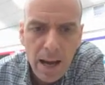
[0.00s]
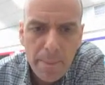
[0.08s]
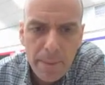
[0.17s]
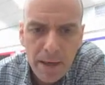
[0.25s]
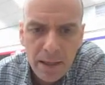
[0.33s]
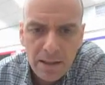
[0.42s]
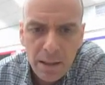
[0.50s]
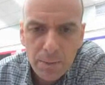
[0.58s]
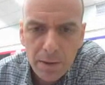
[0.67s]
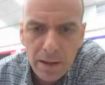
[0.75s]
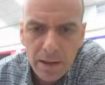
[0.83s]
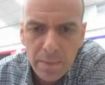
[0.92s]
I picked
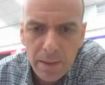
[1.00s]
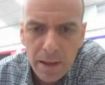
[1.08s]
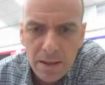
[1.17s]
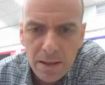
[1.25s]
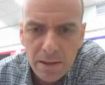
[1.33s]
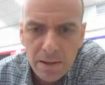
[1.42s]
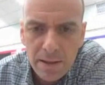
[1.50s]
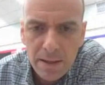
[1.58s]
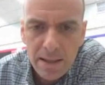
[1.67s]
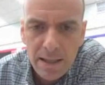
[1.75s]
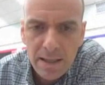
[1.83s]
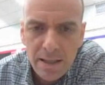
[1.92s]
up one of the pencils.
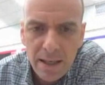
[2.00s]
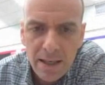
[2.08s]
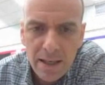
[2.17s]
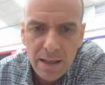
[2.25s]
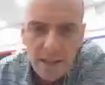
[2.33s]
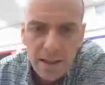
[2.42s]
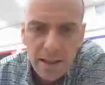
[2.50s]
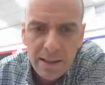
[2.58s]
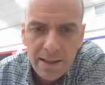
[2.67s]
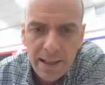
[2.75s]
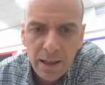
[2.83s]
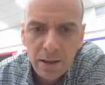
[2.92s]
It said
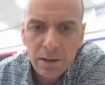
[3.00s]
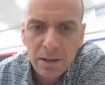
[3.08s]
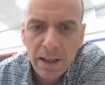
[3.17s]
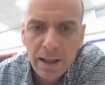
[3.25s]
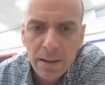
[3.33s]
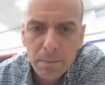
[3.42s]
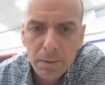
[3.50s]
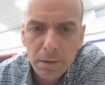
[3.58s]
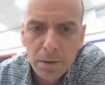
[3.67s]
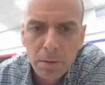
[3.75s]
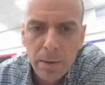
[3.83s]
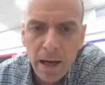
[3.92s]
Caroline
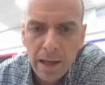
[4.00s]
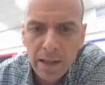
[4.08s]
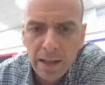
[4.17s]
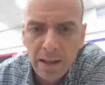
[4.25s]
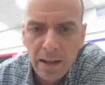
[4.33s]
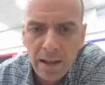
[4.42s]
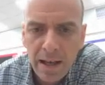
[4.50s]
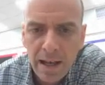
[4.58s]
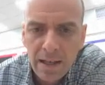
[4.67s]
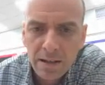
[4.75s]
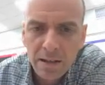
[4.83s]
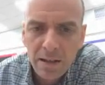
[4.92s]
Broom on it and
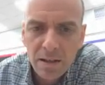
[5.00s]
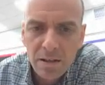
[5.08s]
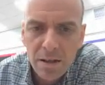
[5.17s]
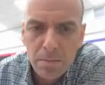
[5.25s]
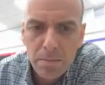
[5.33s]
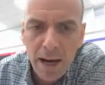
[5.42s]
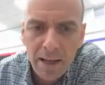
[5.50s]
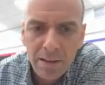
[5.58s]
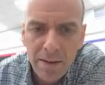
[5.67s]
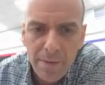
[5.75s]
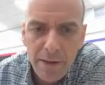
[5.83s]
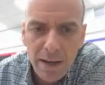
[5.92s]
had a little
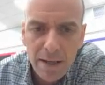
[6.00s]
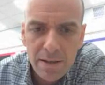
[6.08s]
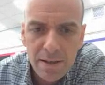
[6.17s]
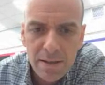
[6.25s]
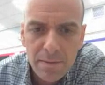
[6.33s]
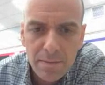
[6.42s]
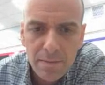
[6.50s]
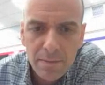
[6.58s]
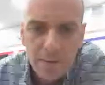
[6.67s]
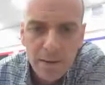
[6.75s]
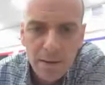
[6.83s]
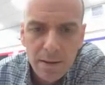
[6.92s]
smiley face.
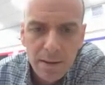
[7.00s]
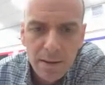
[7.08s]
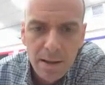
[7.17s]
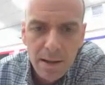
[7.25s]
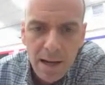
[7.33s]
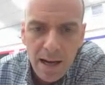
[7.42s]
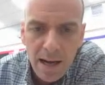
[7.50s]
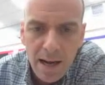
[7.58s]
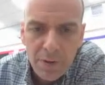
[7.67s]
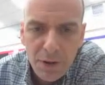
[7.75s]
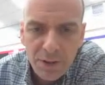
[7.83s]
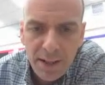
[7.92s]

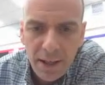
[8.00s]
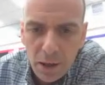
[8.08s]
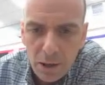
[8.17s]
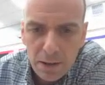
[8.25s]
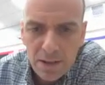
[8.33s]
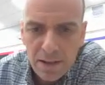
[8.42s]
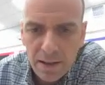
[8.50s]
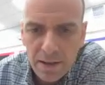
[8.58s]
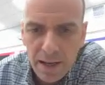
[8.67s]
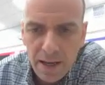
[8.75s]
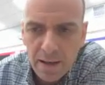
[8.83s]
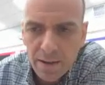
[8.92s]
I think they all said
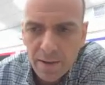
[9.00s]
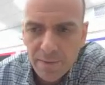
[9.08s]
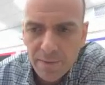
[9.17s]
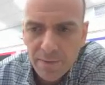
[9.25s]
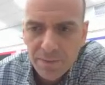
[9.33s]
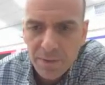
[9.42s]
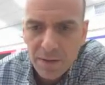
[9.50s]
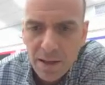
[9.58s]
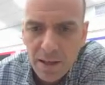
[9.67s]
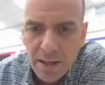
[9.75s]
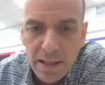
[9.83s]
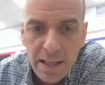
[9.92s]
that.
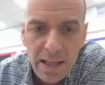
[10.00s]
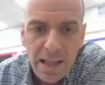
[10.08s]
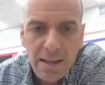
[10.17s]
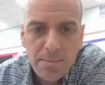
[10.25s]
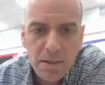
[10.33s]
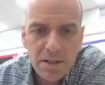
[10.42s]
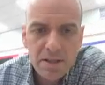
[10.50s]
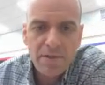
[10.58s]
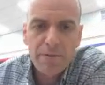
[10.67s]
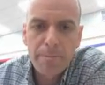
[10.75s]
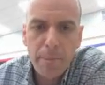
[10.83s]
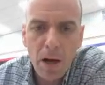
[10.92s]
He must
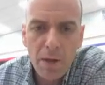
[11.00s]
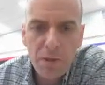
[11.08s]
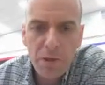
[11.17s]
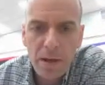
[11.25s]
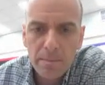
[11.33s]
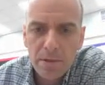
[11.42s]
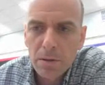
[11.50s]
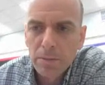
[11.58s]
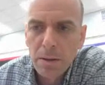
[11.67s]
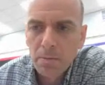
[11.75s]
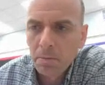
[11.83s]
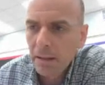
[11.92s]
have bought them to
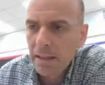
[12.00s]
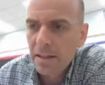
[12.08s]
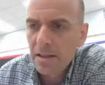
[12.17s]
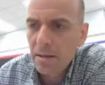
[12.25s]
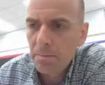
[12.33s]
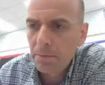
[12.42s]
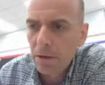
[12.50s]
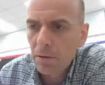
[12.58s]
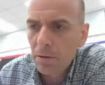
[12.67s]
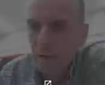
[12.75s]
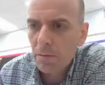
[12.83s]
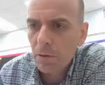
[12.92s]
replace the
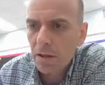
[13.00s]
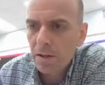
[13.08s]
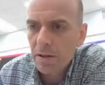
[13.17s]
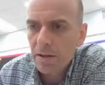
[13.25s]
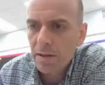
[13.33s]
broken one.